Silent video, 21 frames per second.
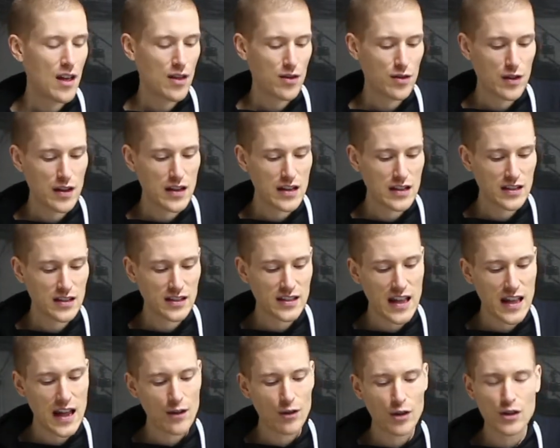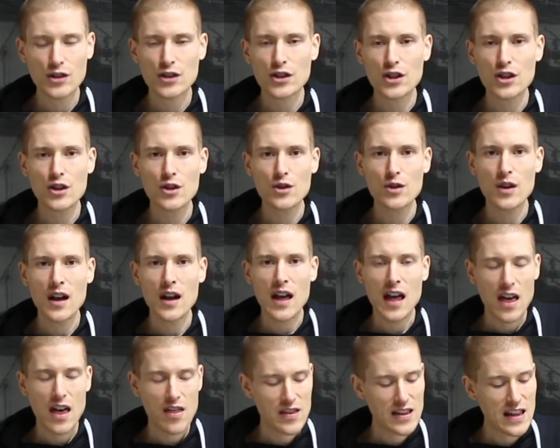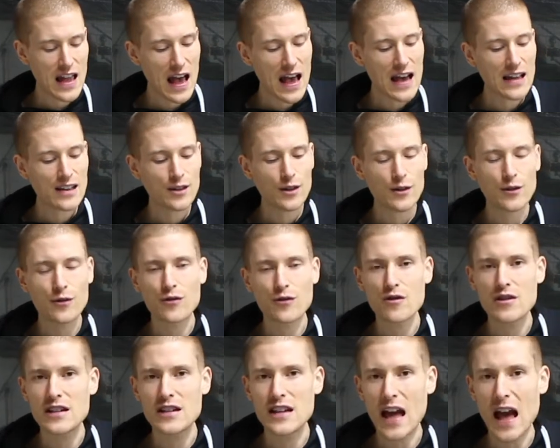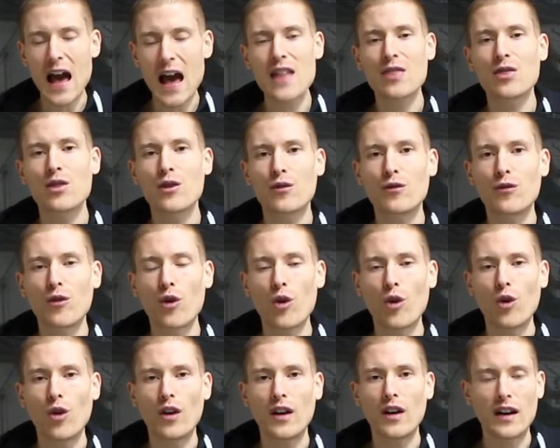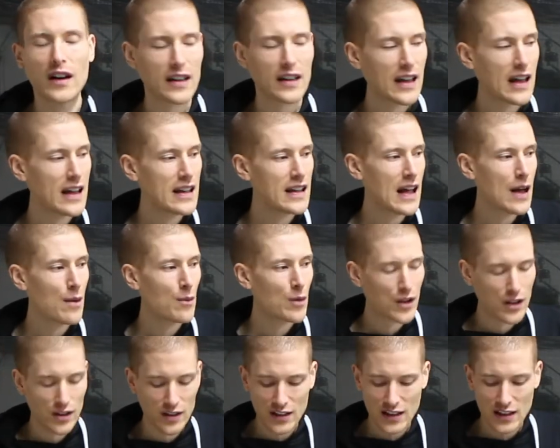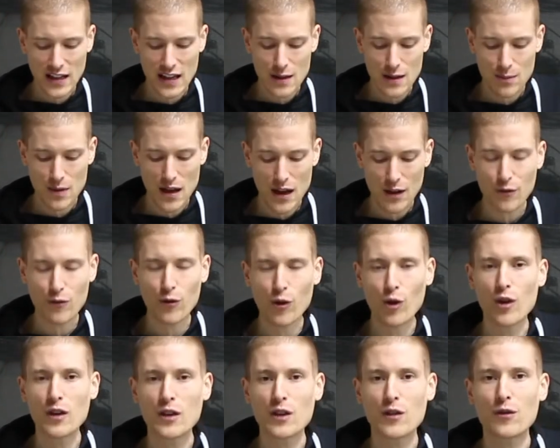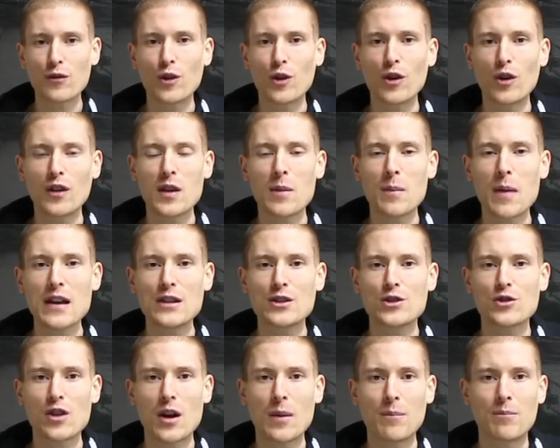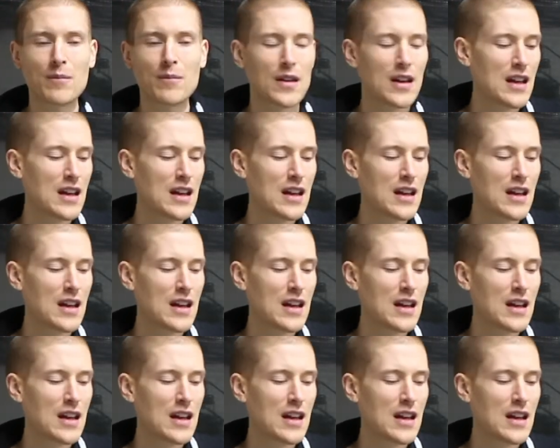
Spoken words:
the snare on 2, the and of 3 and the 4. Okay, and we're going to keep that 4 on the floor on the bass drum.